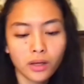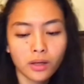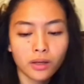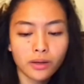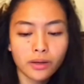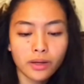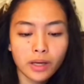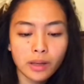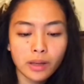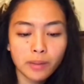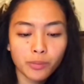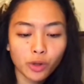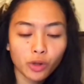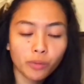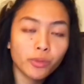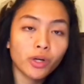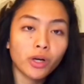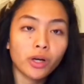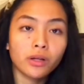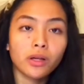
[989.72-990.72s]
The
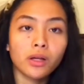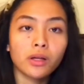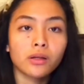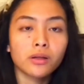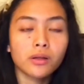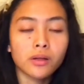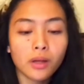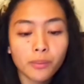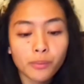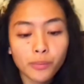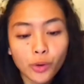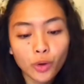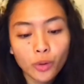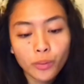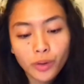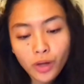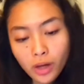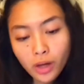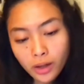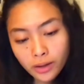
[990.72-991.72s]

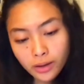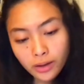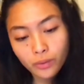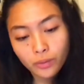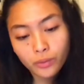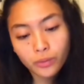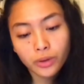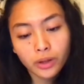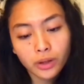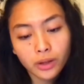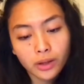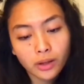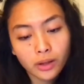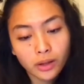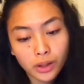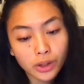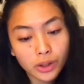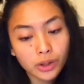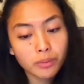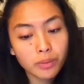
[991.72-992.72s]
probiotic that really
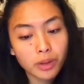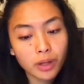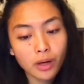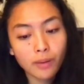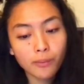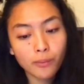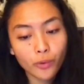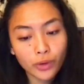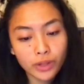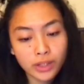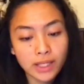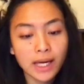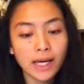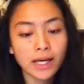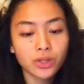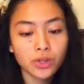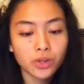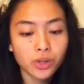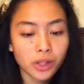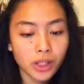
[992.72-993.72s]
cleared me up was
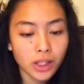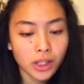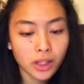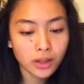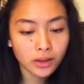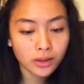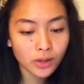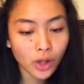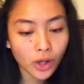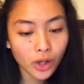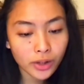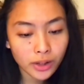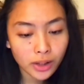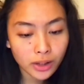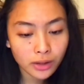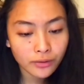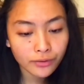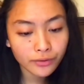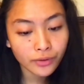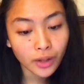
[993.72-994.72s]
actually
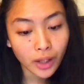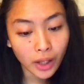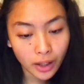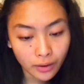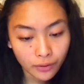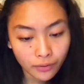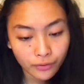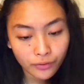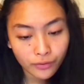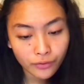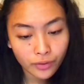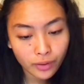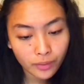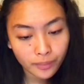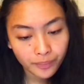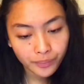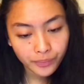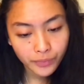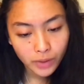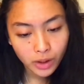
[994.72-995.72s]
Garden of Life
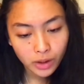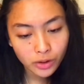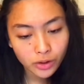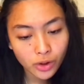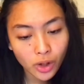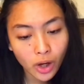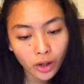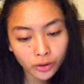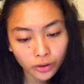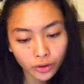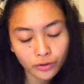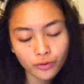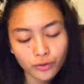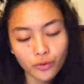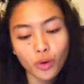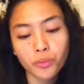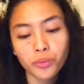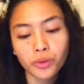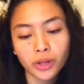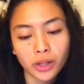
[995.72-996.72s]
doctor
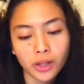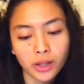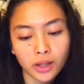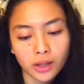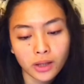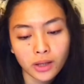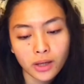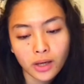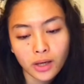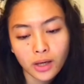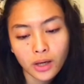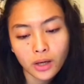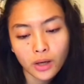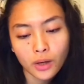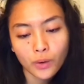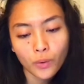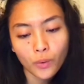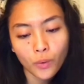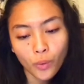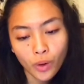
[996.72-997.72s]
formulated
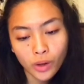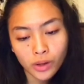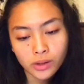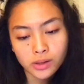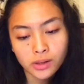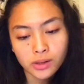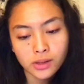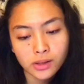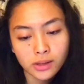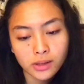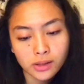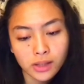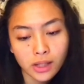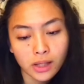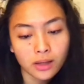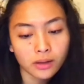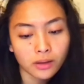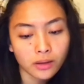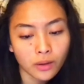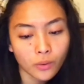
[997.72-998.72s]
once
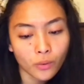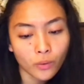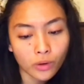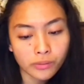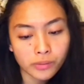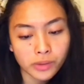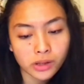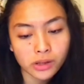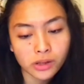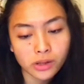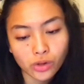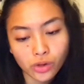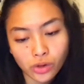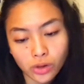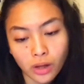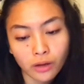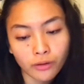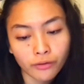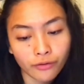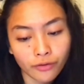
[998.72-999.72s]
daily women's
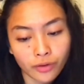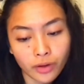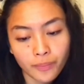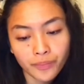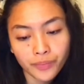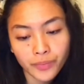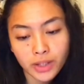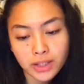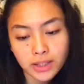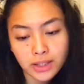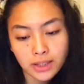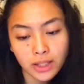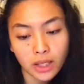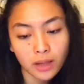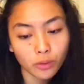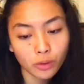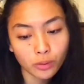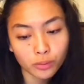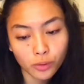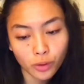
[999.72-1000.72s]
shelf
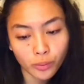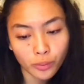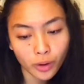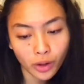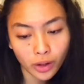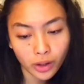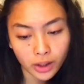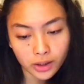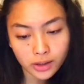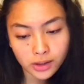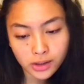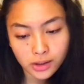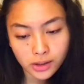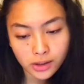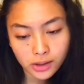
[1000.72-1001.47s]
stable probiotics.